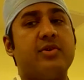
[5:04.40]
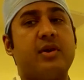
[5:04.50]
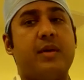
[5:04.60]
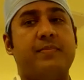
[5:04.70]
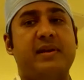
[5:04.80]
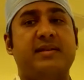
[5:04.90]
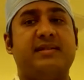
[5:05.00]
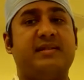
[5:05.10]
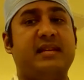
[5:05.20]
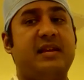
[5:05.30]
other
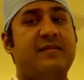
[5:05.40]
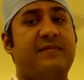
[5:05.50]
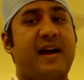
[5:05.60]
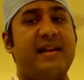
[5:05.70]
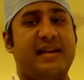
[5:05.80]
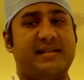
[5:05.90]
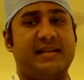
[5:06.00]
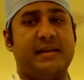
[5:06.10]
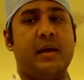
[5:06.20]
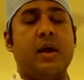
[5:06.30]
companies seeking
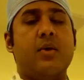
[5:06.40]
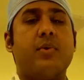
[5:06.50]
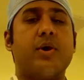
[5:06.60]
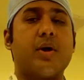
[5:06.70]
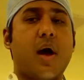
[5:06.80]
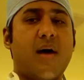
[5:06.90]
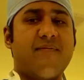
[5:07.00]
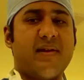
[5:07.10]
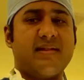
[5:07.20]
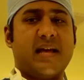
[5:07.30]
financing, we are
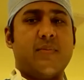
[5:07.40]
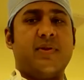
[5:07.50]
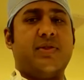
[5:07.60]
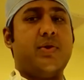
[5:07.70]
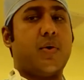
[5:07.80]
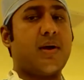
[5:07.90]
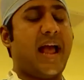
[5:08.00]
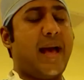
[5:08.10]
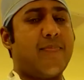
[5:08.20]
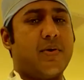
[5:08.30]
confident that with
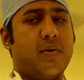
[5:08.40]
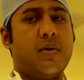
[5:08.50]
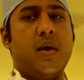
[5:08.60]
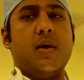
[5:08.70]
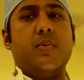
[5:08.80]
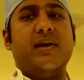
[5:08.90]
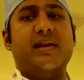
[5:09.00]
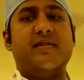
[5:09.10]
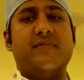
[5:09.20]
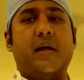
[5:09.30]
your capital,
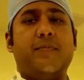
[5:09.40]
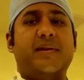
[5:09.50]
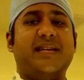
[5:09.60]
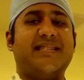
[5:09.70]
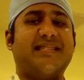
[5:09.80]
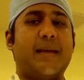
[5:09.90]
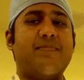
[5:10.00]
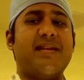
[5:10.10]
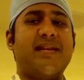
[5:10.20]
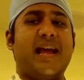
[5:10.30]
we can develop an
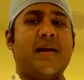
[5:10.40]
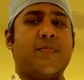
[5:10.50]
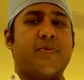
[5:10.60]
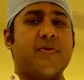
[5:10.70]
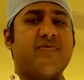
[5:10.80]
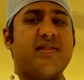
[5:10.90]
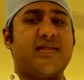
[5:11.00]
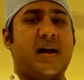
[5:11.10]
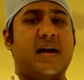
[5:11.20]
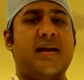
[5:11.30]
accepted and approved
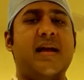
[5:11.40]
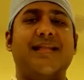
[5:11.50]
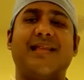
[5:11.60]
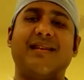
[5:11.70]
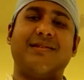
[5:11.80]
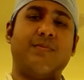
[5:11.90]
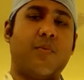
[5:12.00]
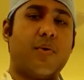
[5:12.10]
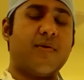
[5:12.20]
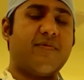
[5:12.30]
design that is
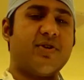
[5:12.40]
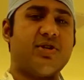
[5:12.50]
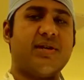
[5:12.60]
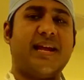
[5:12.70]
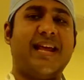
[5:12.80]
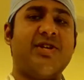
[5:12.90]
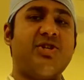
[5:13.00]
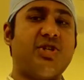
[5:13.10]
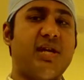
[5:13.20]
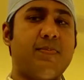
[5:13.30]
more efficient
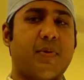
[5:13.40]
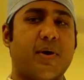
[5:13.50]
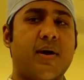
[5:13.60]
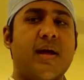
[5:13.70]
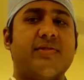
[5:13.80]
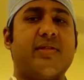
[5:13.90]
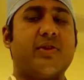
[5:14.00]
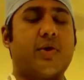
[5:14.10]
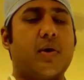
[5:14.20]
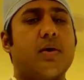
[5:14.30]
and cheaper
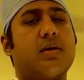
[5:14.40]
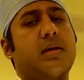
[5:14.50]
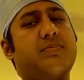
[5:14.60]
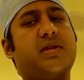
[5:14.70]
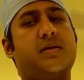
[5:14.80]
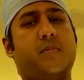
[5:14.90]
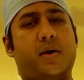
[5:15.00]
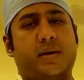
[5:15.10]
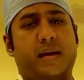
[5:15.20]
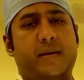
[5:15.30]
than the current clips on the
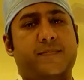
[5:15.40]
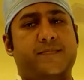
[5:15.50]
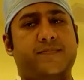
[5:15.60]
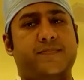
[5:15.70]
market.